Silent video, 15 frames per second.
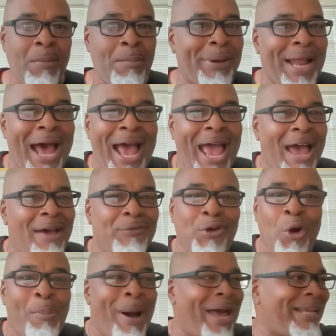But I have
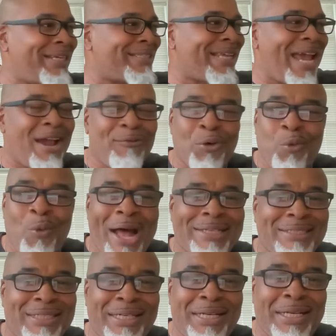nobody has ever
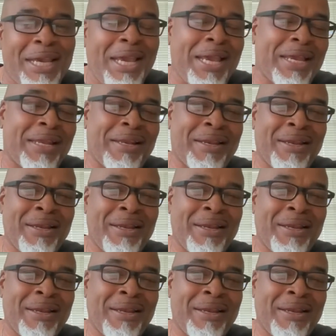watched it again.